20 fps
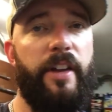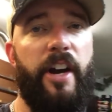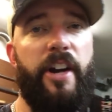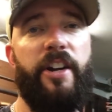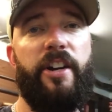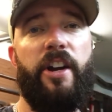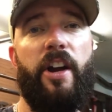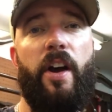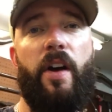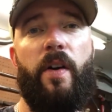There
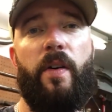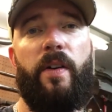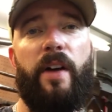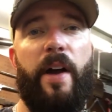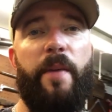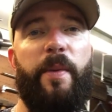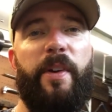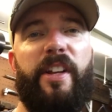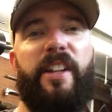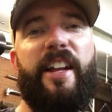you go. I
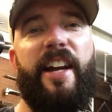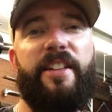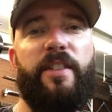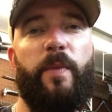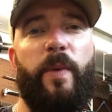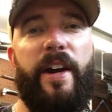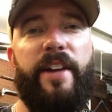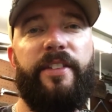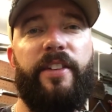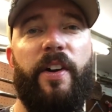really like the
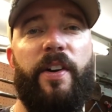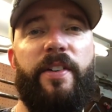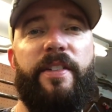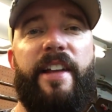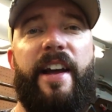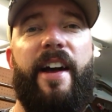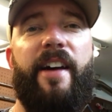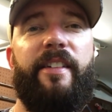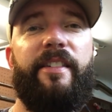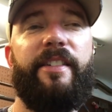way it
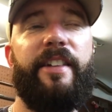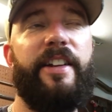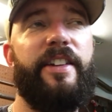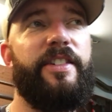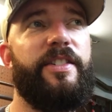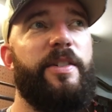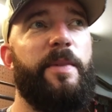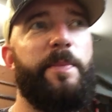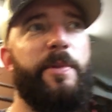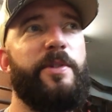turned out.
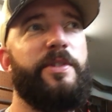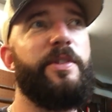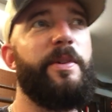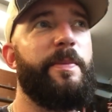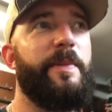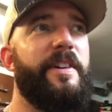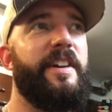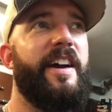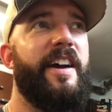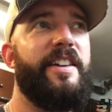It's super,
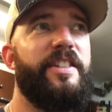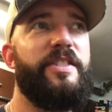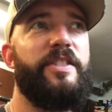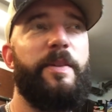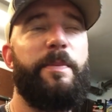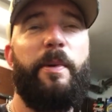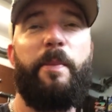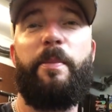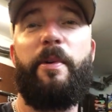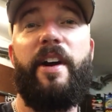super nice,
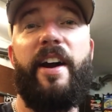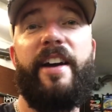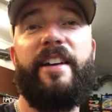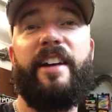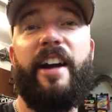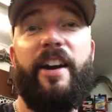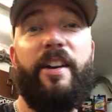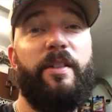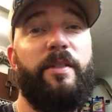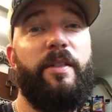super bright.
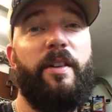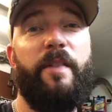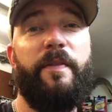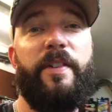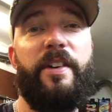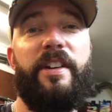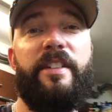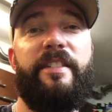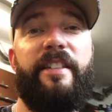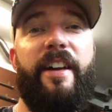I don't know if
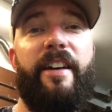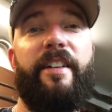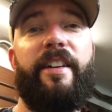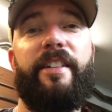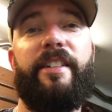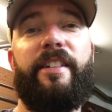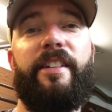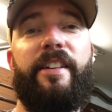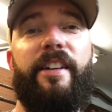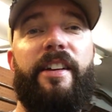you can tell
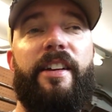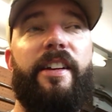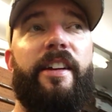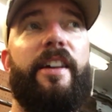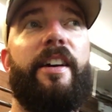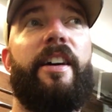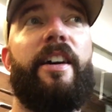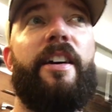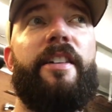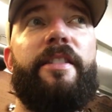it
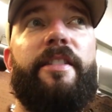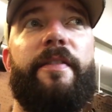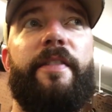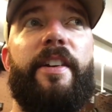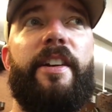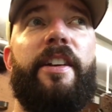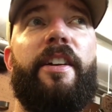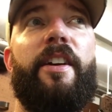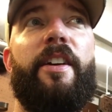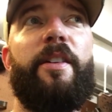on the
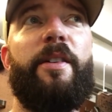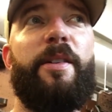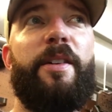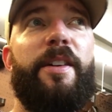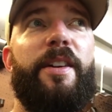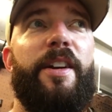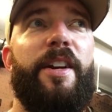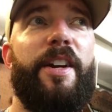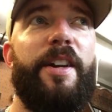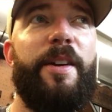video,
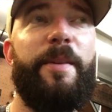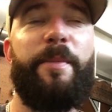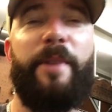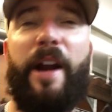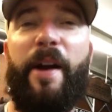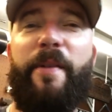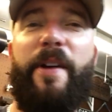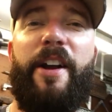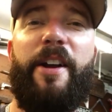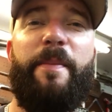but
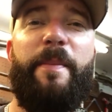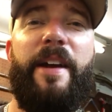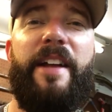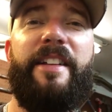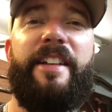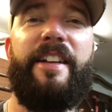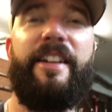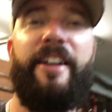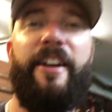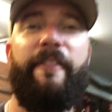I
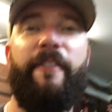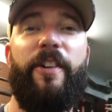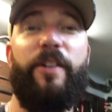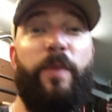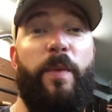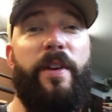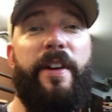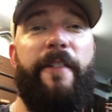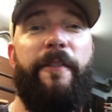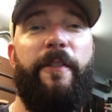recommend it. For
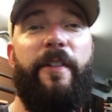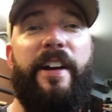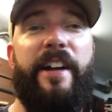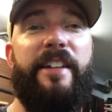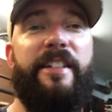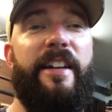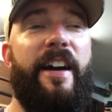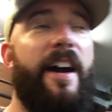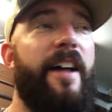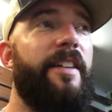20
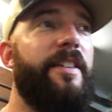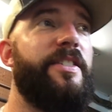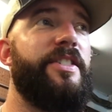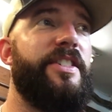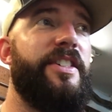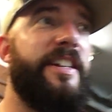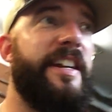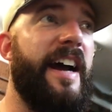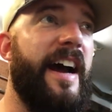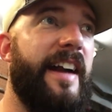freaking dollars,
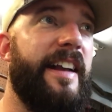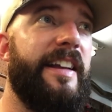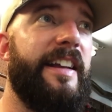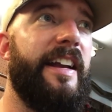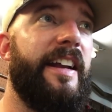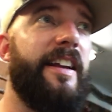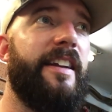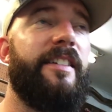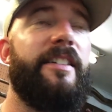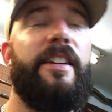you gotta
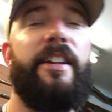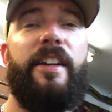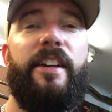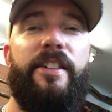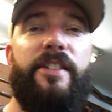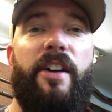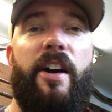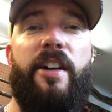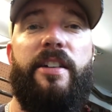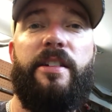get it.
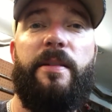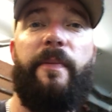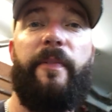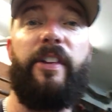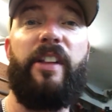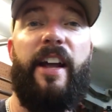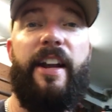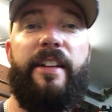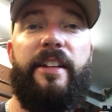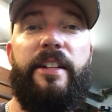It's awesome. If
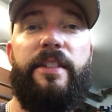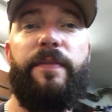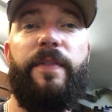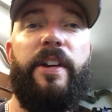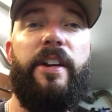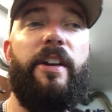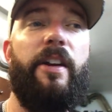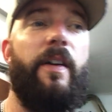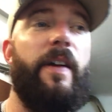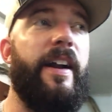you like this
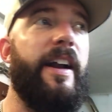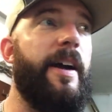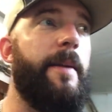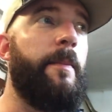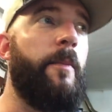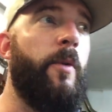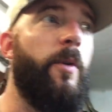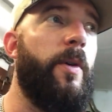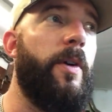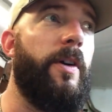video, I got
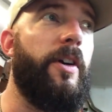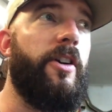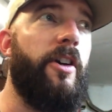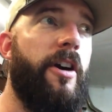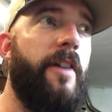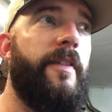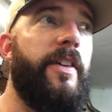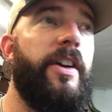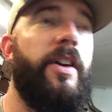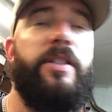more
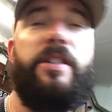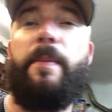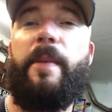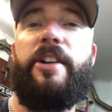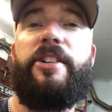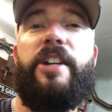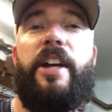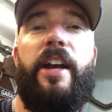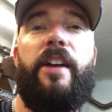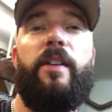car videos on my
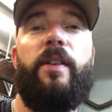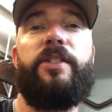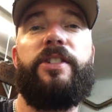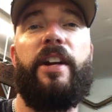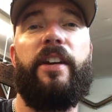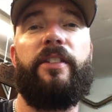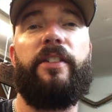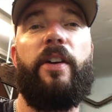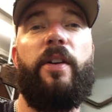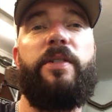channel.
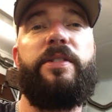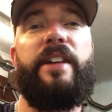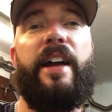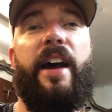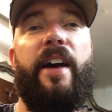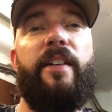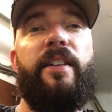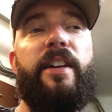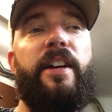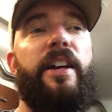Check those
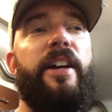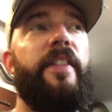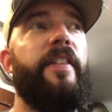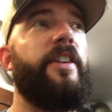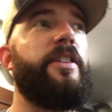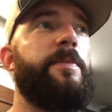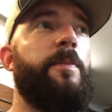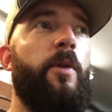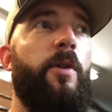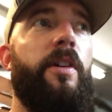out.
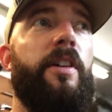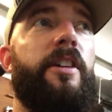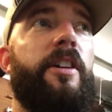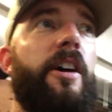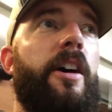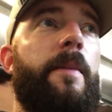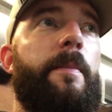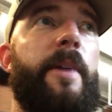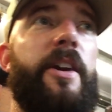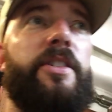There's more to
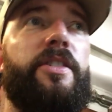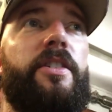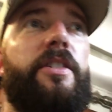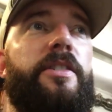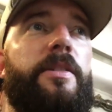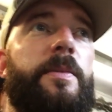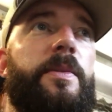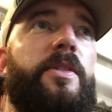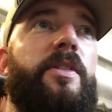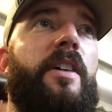come. Make sure you
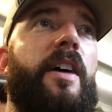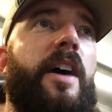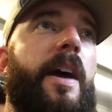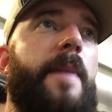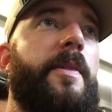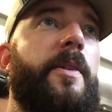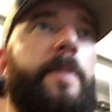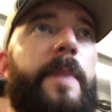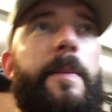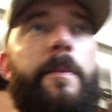subscribe.
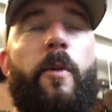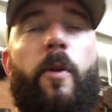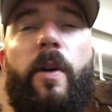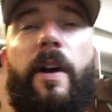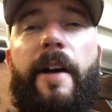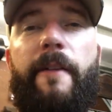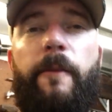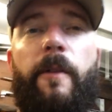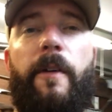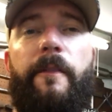There'll be more
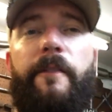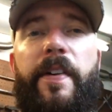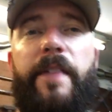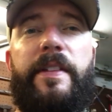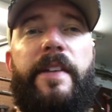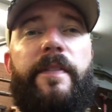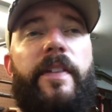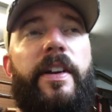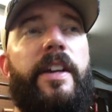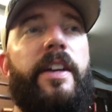
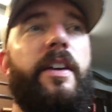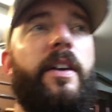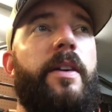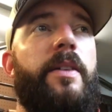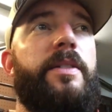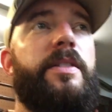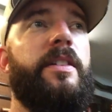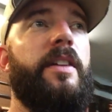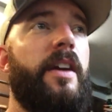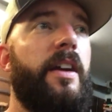F-150
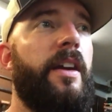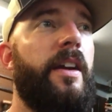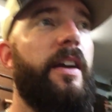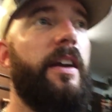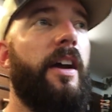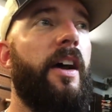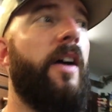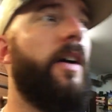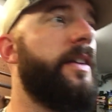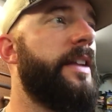videos
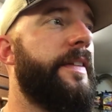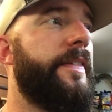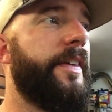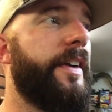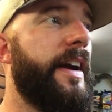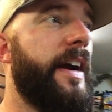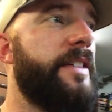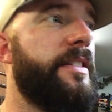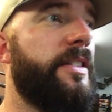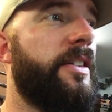all
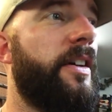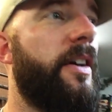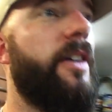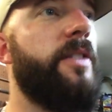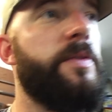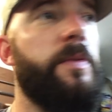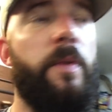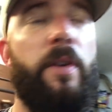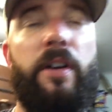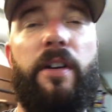different kinds of
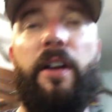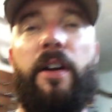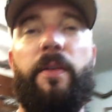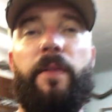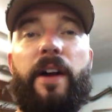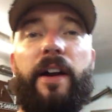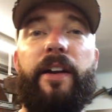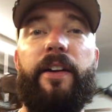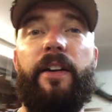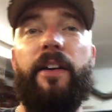cars we're working on
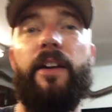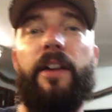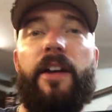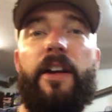around here.